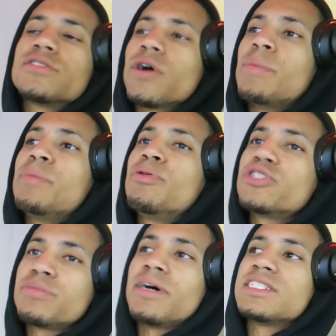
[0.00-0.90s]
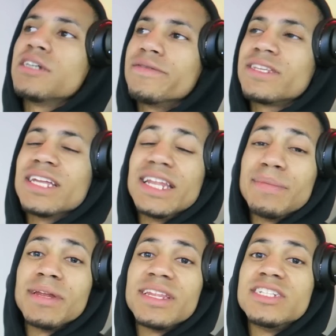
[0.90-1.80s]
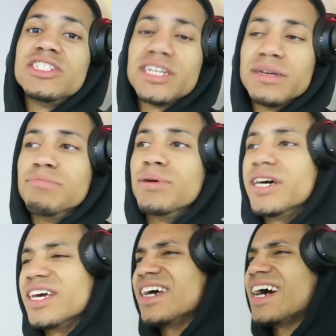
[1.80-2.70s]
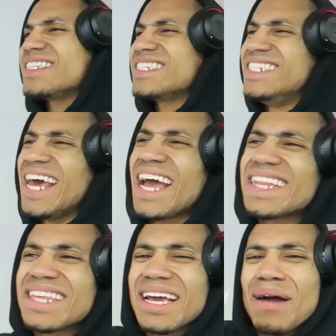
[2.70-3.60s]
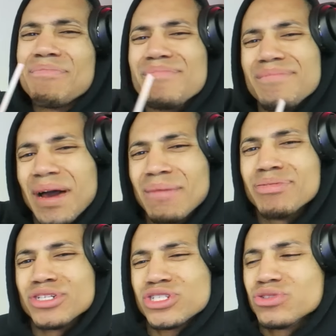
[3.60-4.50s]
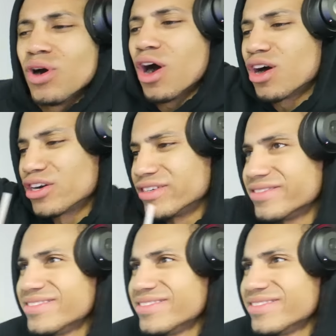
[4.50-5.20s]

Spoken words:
So I'll be pushing myself to the limit in the gym, but today I think I might have pushed too hard.